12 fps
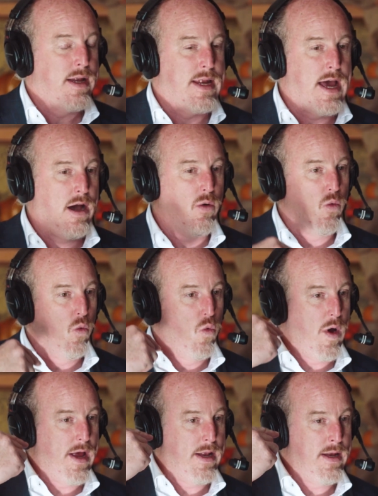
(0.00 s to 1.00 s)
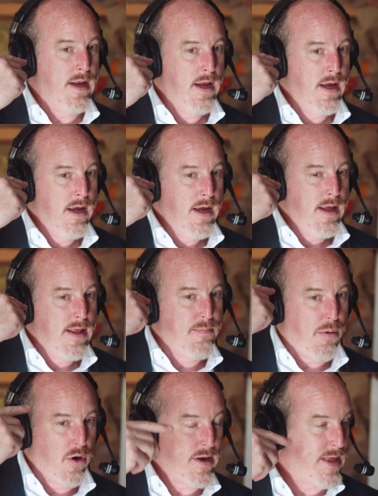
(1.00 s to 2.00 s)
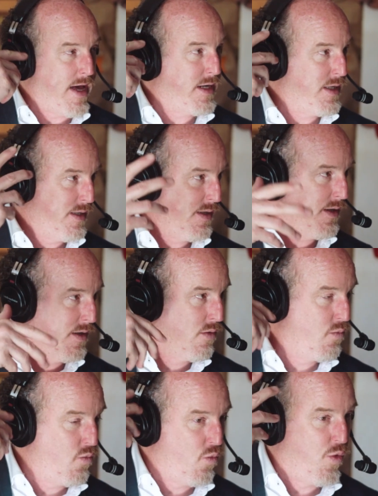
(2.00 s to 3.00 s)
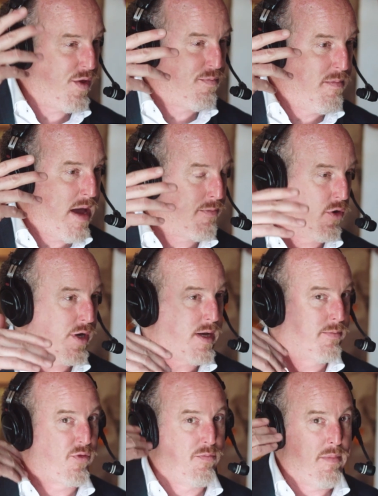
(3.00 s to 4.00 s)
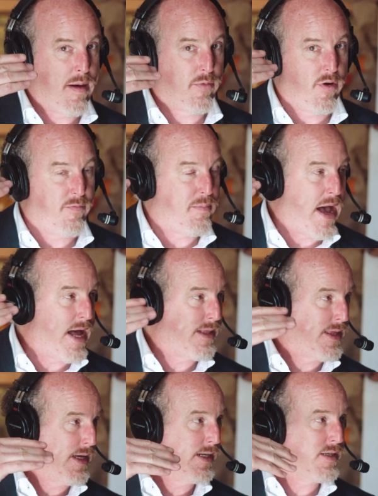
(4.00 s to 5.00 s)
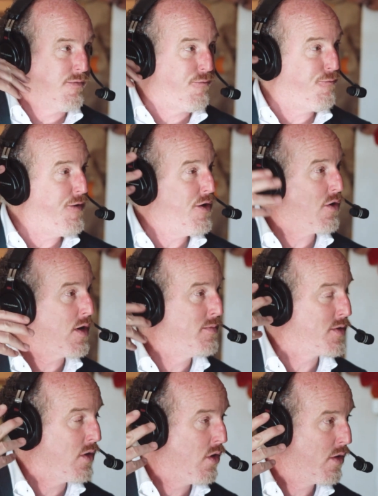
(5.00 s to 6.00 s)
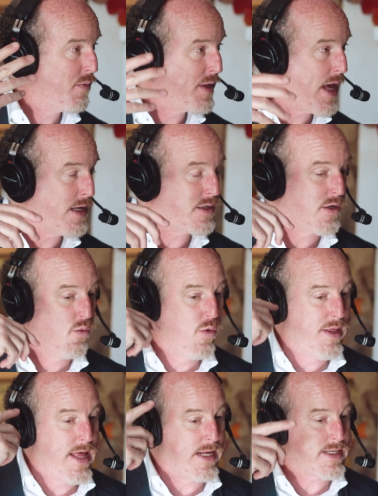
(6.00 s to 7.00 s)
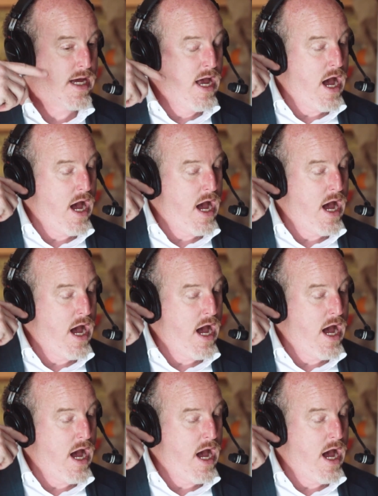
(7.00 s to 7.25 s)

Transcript: Now, when part of that is, with memory comes memory of bad things, and fear comes along with that. So when that's